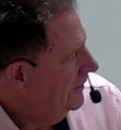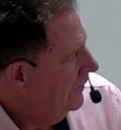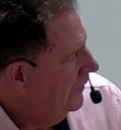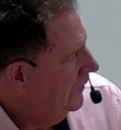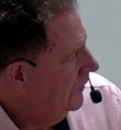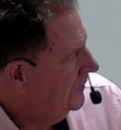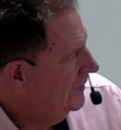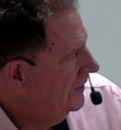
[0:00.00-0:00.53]

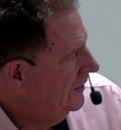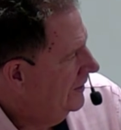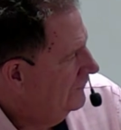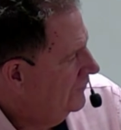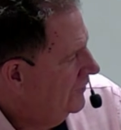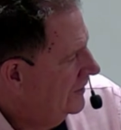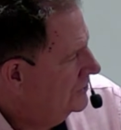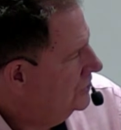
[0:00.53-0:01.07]
okay, if
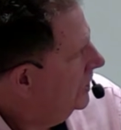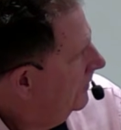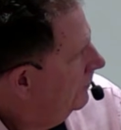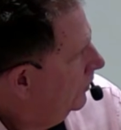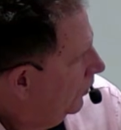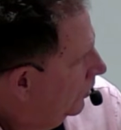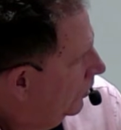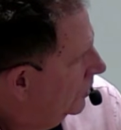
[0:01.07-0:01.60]
you got a
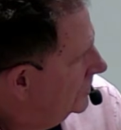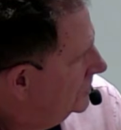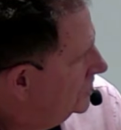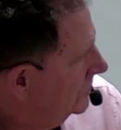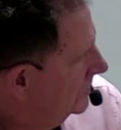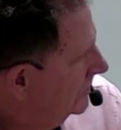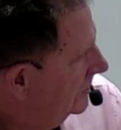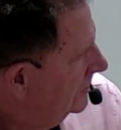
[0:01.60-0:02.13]
shape of
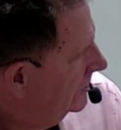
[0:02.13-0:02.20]
origin,